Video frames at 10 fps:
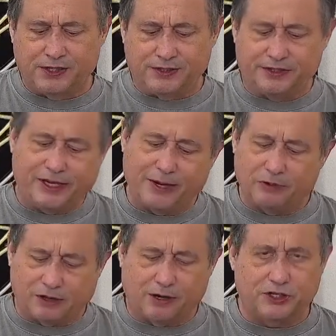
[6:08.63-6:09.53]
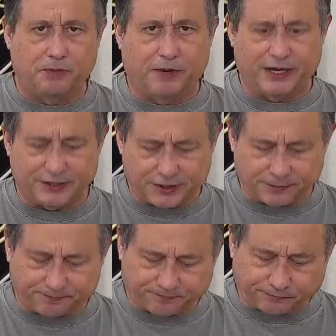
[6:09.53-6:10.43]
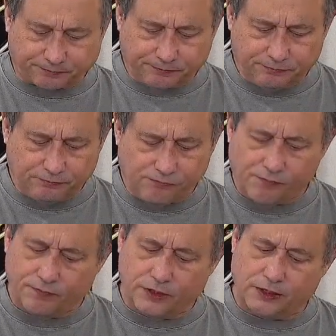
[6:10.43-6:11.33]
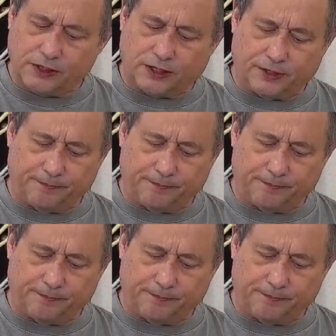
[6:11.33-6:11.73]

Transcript: Dealing with larger bites, I